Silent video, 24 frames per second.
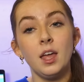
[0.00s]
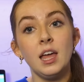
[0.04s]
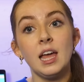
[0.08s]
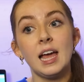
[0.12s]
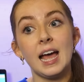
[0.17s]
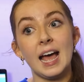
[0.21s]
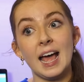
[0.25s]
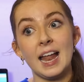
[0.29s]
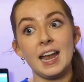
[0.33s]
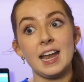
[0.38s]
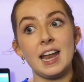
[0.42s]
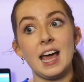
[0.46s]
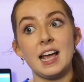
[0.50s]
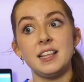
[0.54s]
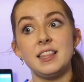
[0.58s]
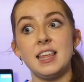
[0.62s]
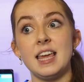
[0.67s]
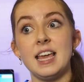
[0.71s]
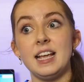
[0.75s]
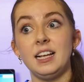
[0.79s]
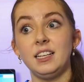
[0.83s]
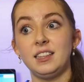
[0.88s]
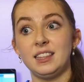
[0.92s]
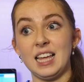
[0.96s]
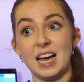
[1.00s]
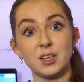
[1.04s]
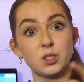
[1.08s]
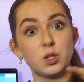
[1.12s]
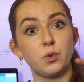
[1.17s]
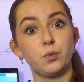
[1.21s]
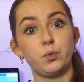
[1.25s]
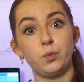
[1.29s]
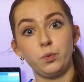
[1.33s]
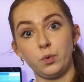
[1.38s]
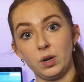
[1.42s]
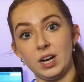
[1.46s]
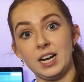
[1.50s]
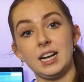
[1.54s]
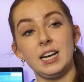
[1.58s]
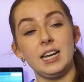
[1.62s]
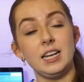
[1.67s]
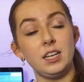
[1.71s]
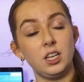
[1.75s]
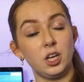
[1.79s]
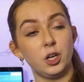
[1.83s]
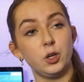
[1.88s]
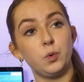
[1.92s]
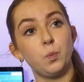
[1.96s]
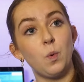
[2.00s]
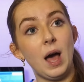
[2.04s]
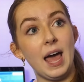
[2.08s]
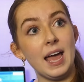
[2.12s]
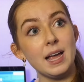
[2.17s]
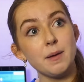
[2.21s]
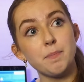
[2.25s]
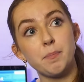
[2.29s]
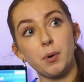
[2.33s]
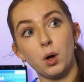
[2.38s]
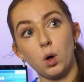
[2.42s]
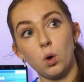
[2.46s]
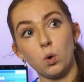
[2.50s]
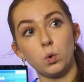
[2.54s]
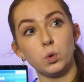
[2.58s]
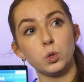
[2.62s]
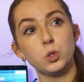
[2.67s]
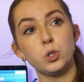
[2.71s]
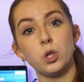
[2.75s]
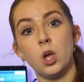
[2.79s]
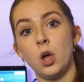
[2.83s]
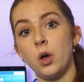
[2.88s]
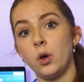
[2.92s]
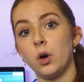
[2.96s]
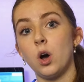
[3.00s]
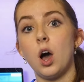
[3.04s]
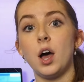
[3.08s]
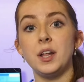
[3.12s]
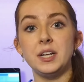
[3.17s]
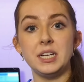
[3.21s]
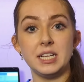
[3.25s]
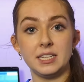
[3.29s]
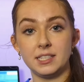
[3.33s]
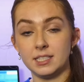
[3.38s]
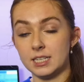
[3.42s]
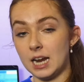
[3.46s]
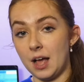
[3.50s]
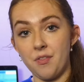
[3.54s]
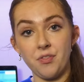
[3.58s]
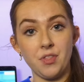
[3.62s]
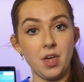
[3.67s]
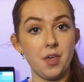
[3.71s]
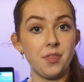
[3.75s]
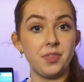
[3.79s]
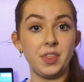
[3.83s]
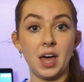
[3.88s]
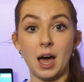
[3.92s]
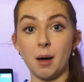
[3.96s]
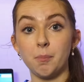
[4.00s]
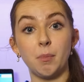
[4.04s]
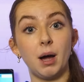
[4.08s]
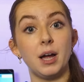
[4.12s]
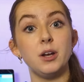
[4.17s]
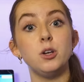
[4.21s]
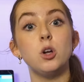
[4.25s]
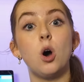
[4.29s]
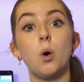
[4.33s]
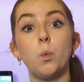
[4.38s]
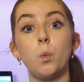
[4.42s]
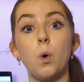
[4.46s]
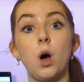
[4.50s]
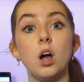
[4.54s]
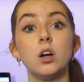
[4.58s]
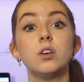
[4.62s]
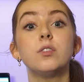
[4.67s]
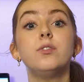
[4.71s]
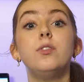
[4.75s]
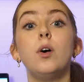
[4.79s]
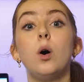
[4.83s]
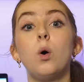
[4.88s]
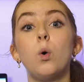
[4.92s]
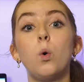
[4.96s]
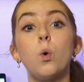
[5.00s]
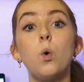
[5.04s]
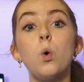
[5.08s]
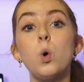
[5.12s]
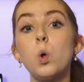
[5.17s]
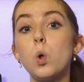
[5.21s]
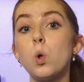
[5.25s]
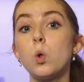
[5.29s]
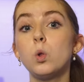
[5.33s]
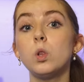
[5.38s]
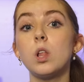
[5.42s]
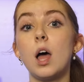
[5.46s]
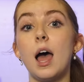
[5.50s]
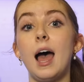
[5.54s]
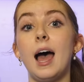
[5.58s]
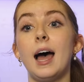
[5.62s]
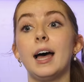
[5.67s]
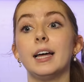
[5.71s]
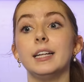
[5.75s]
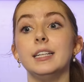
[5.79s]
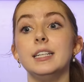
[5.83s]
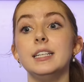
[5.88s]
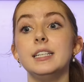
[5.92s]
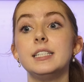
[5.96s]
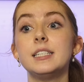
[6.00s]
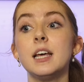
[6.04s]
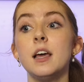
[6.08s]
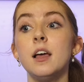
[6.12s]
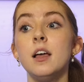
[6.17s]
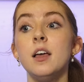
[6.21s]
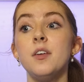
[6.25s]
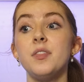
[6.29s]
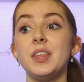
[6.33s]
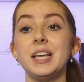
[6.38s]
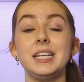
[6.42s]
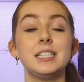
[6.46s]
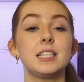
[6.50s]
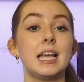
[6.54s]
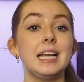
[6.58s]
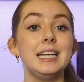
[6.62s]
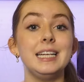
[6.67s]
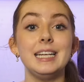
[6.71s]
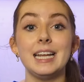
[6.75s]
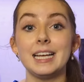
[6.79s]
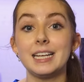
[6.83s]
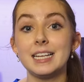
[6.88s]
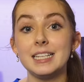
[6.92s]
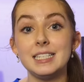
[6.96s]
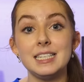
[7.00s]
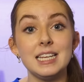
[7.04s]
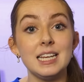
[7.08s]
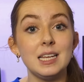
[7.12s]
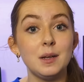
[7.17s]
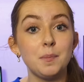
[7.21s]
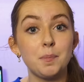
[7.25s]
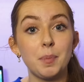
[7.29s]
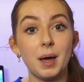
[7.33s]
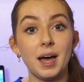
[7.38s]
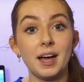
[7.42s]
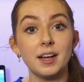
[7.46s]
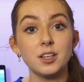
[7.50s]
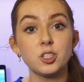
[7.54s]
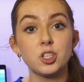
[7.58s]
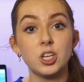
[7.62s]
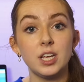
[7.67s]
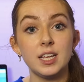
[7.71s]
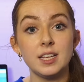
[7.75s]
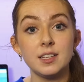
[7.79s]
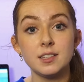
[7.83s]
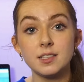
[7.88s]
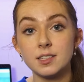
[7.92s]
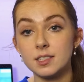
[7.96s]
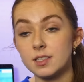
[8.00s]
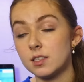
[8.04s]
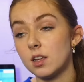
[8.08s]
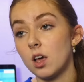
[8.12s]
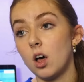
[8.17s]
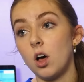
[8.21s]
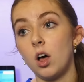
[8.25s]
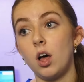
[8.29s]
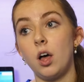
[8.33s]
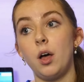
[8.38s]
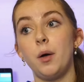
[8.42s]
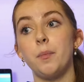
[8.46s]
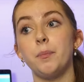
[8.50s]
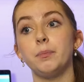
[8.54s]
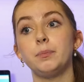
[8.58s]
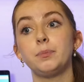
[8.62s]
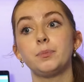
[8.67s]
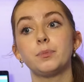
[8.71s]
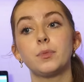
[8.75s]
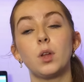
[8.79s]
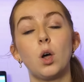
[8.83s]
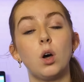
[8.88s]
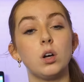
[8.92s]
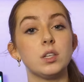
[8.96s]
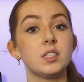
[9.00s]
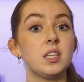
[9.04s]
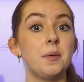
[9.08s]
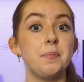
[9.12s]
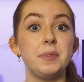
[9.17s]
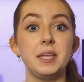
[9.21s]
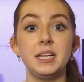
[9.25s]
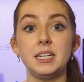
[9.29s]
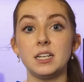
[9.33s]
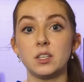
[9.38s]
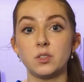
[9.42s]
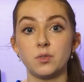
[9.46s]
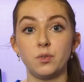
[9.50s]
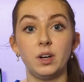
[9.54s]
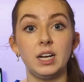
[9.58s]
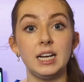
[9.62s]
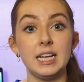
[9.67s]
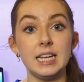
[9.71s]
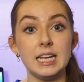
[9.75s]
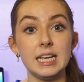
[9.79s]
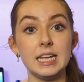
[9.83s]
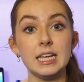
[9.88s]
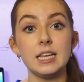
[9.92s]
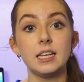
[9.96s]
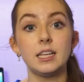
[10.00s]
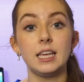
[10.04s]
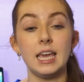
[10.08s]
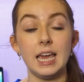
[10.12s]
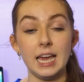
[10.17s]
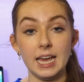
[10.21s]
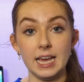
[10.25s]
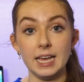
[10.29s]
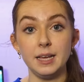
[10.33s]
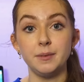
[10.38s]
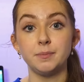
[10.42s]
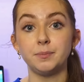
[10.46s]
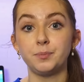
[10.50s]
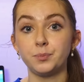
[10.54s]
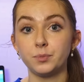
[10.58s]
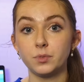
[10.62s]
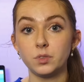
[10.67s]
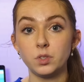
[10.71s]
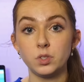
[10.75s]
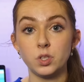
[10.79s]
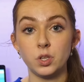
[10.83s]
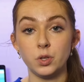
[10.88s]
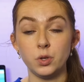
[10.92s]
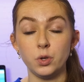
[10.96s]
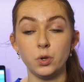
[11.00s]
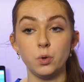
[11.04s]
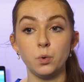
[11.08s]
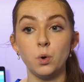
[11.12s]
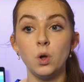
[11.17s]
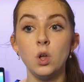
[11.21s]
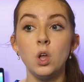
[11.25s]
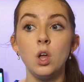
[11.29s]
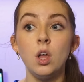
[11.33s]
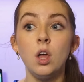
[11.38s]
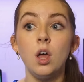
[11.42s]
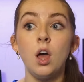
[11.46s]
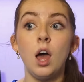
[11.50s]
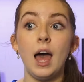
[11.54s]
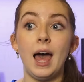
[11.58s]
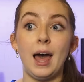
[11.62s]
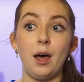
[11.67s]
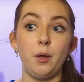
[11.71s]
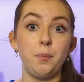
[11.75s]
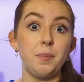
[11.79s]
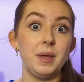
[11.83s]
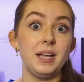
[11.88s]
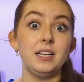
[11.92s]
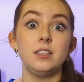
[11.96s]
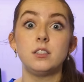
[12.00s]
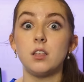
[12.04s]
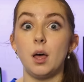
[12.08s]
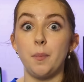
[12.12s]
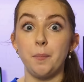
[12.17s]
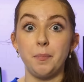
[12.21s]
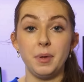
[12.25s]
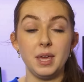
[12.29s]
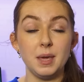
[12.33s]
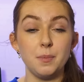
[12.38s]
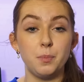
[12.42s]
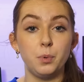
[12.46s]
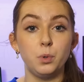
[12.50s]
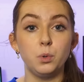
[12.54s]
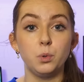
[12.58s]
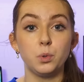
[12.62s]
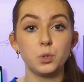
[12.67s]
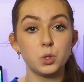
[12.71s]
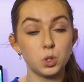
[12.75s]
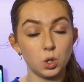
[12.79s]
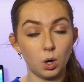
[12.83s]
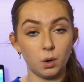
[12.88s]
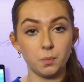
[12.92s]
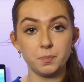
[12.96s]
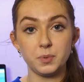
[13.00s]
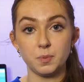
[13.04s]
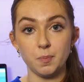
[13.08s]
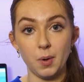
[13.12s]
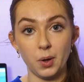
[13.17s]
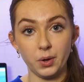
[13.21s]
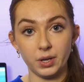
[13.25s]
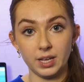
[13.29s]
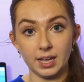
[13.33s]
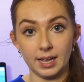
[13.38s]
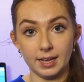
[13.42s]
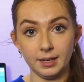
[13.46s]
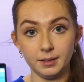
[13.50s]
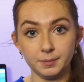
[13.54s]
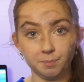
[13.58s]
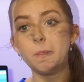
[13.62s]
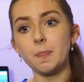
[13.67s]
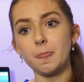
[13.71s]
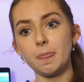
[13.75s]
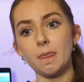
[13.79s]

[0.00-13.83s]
And I think that's a really good way, but also understand that that might not work for all. And things like nicotine patches are something that's really key to helping some people stop smoking.